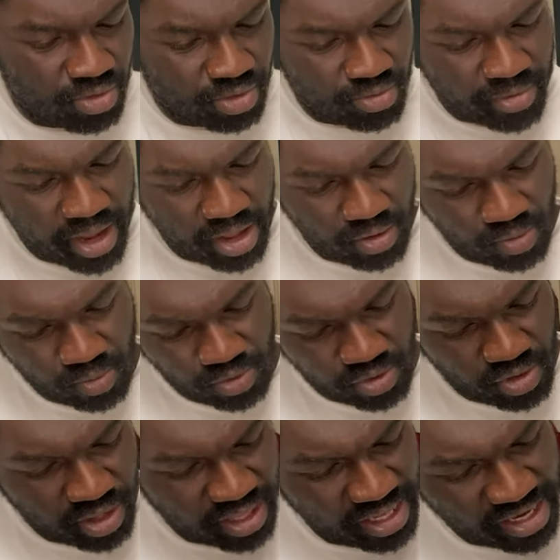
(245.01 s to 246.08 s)
on your ankles
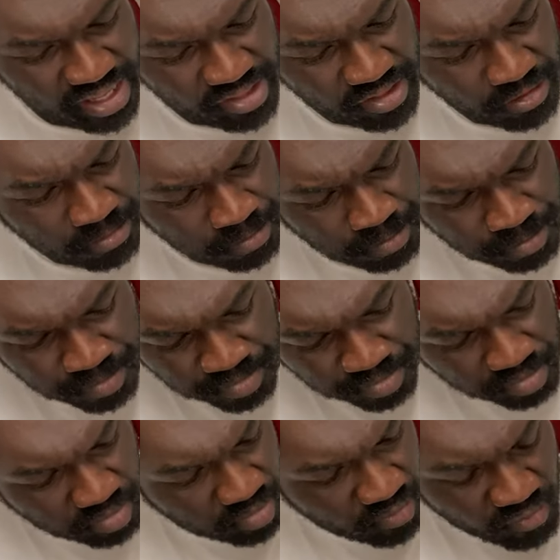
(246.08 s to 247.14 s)
and your Achilles.
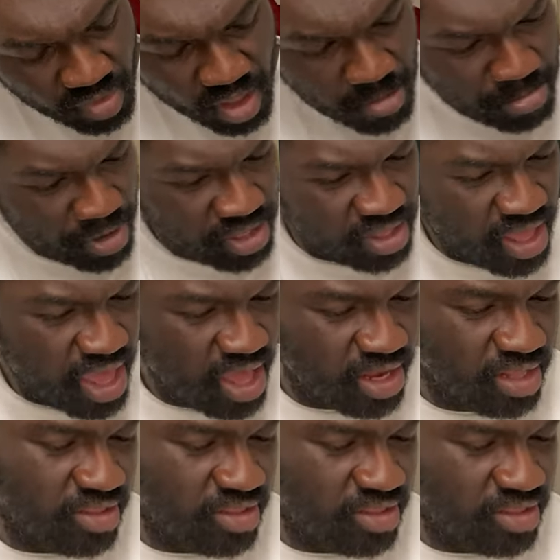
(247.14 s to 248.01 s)
But yeah,